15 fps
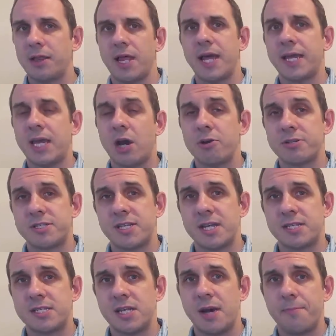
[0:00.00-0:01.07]
I like how it
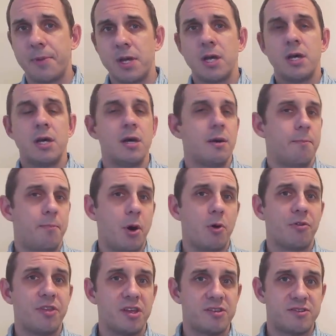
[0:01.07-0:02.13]
sets up
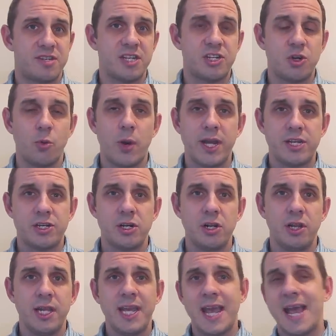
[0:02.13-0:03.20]
both
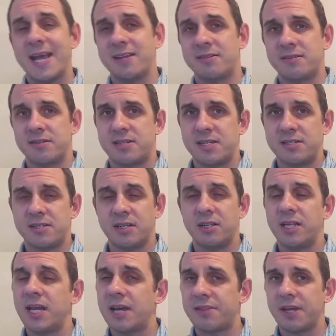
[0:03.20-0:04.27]
situationally and statistically.